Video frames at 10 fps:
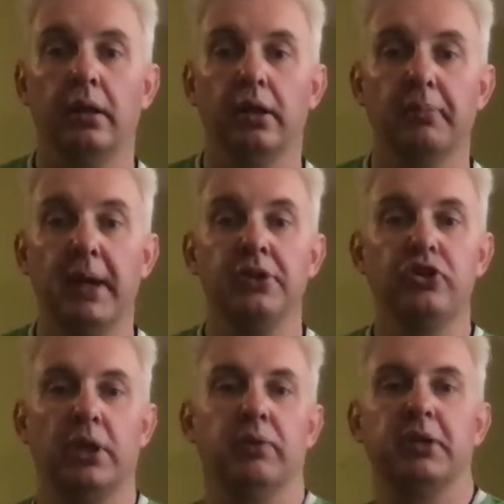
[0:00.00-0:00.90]
The pattern is
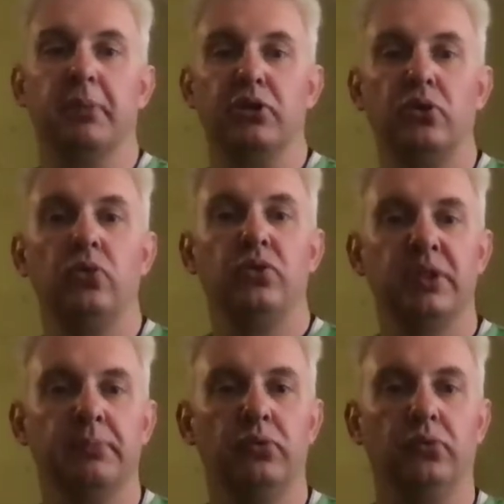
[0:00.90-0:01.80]
generated by two
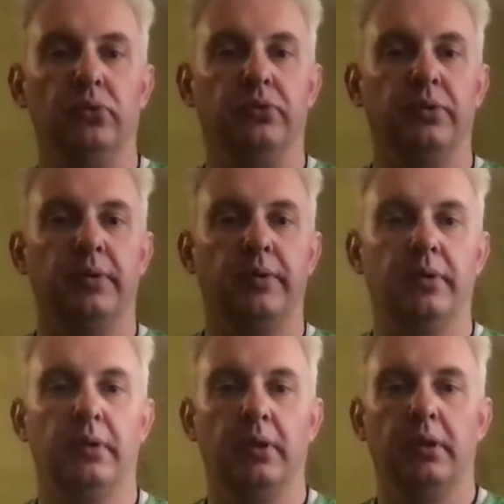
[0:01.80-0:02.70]
simple rules.
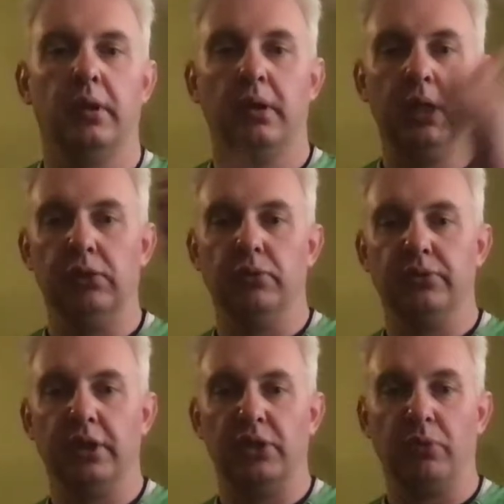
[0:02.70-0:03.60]
Each row
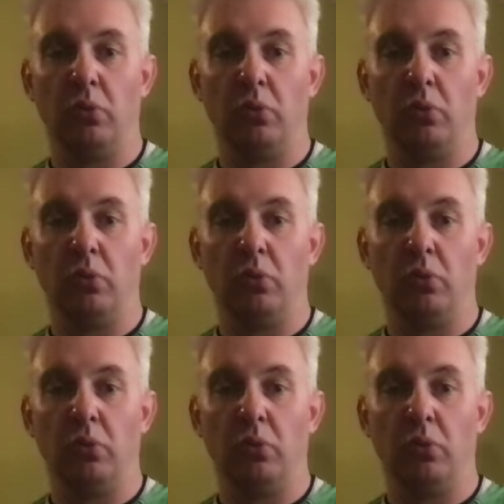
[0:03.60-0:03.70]
starts with a